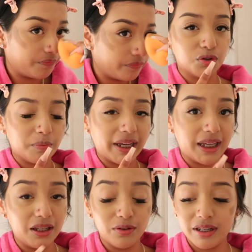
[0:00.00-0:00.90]
Dude, my
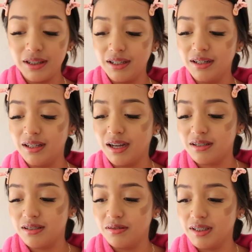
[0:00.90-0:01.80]
keloid literally
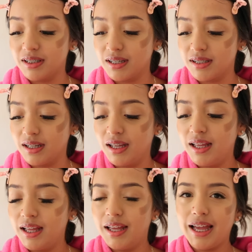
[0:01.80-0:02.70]
got so disgusting.
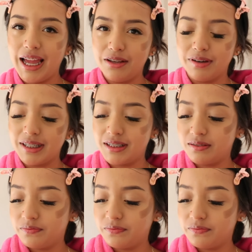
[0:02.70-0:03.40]
Anyways,